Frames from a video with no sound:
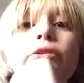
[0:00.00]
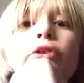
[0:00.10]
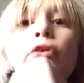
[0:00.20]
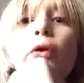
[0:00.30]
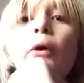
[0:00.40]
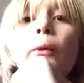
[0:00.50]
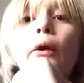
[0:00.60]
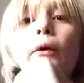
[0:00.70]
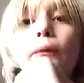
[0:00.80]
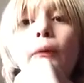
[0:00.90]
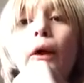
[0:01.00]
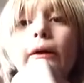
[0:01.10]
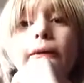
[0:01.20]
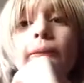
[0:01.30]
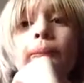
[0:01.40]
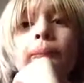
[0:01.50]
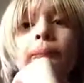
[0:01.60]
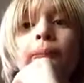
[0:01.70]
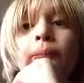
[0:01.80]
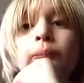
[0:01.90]
2001.
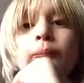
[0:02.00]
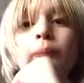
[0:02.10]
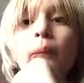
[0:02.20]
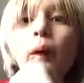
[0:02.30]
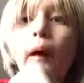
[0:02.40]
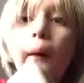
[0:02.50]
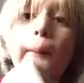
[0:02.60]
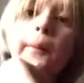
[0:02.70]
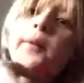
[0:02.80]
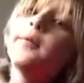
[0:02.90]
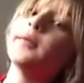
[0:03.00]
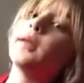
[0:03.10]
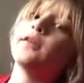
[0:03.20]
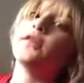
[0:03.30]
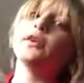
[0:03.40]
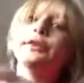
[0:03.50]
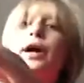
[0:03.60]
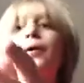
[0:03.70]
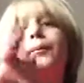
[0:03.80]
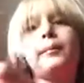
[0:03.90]
I mean, they started
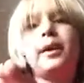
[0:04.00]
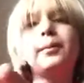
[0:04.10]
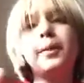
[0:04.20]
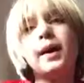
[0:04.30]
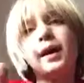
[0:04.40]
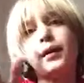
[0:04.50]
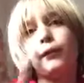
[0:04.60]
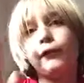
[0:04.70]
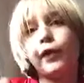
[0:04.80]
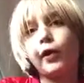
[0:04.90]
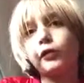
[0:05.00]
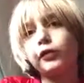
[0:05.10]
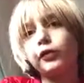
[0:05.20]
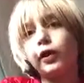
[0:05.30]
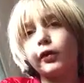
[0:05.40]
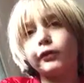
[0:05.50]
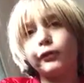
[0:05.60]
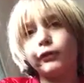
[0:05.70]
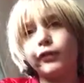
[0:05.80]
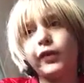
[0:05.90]
out big pick cartoon
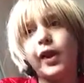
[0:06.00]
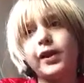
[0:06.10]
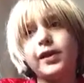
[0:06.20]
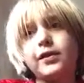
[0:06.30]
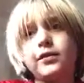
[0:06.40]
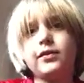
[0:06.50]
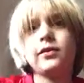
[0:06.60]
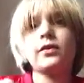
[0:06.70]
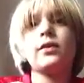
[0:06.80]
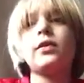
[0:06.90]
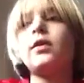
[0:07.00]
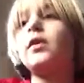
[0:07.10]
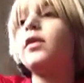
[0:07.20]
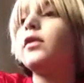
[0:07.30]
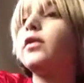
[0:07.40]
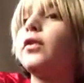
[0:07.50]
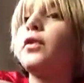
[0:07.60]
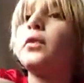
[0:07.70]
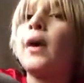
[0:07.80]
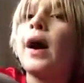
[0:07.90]
cartoon Fridays. So
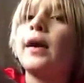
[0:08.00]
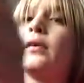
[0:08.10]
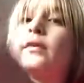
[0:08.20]
you had